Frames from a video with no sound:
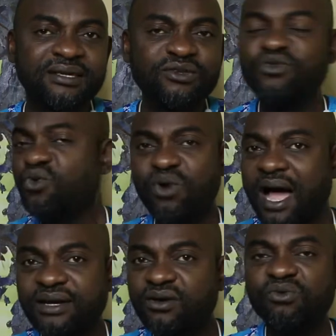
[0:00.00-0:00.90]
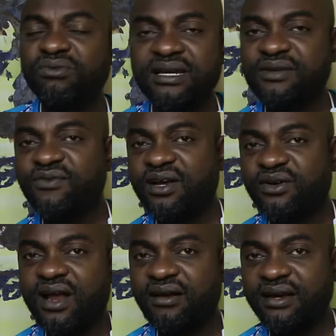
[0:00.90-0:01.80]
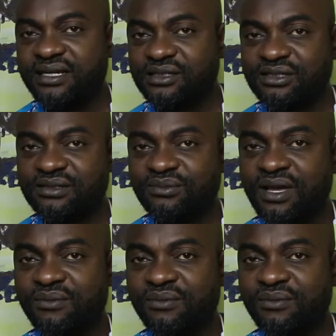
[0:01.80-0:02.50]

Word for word: You are not ready for another relationship